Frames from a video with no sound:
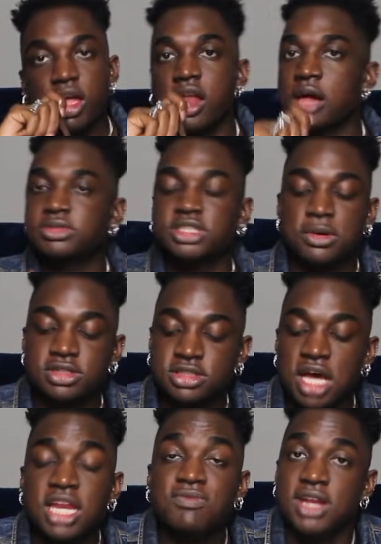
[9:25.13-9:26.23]
And I'm so
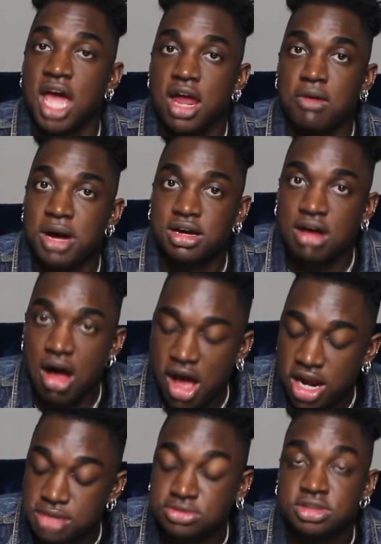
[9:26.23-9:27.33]
excited for that. Oh my
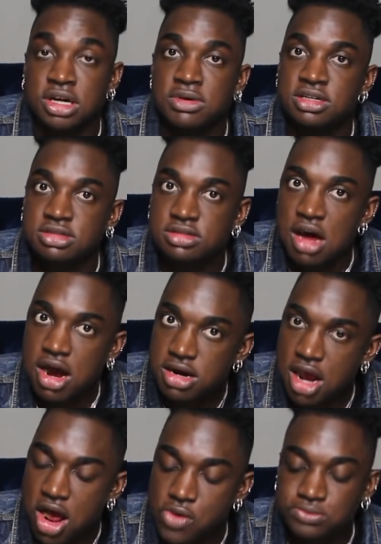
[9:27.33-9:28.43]
god, I'm so
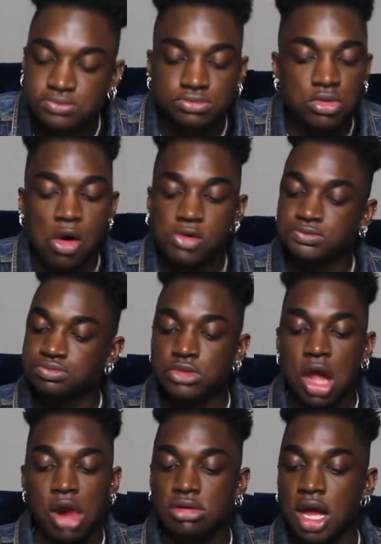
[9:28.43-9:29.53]
excited.
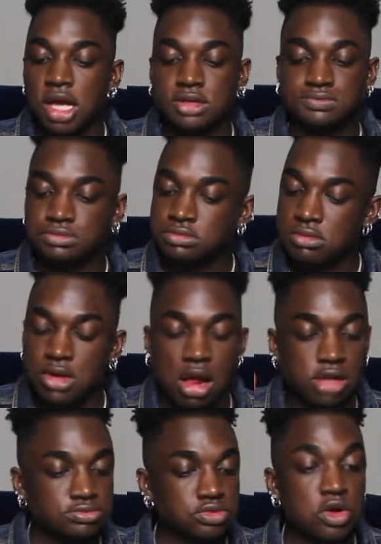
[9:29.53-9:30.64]
Like,
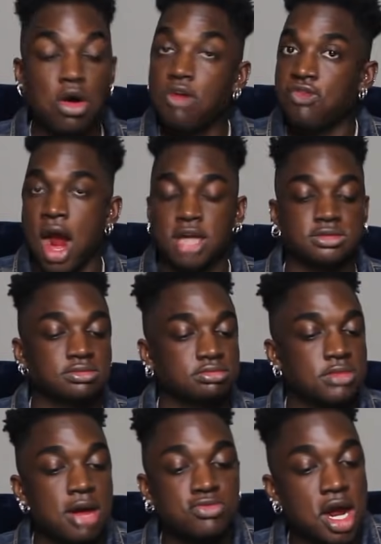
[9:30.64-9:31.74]
girlfriend,
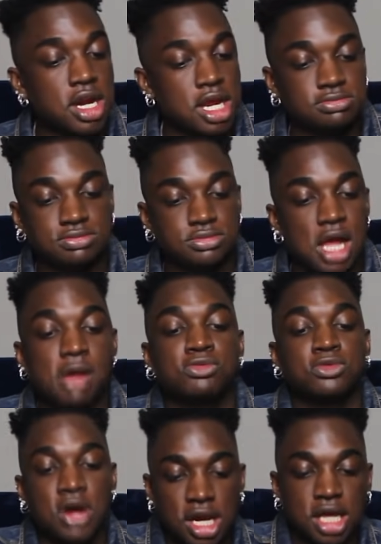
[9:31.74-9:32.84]
I'm ready.
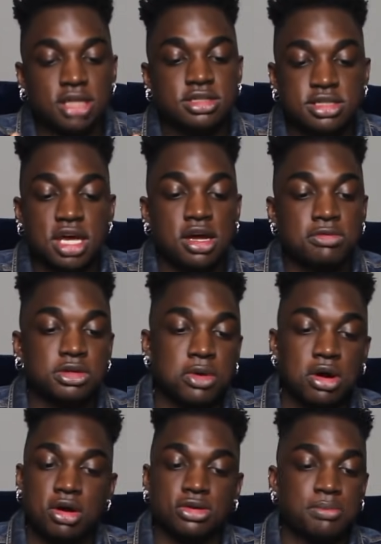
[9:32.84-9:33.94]
I'm ready to take over the
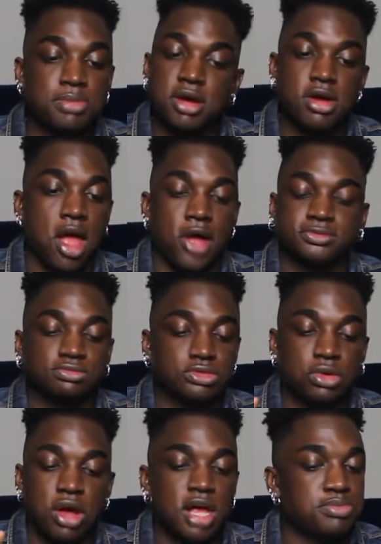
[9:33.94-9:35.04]
world, period.
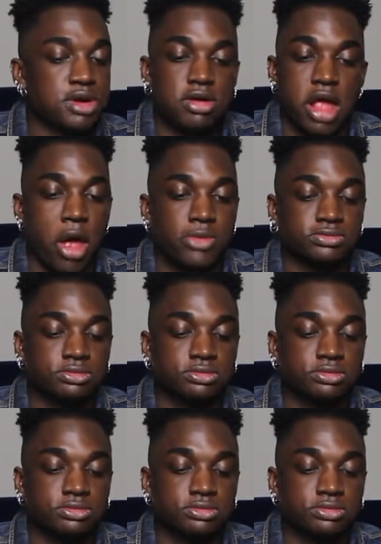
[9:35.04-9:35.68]
Okay, period.